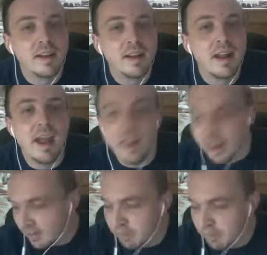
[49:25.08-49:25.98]

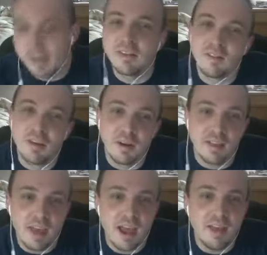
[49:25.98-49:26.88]
in place of doing
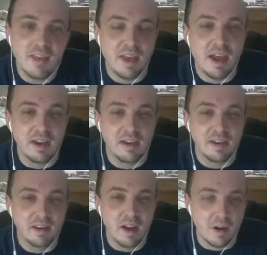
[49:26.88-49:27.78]
that, then,
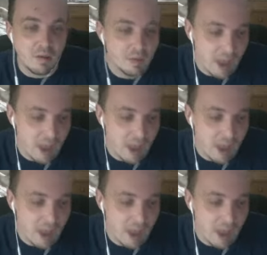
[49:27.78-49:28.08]
you know,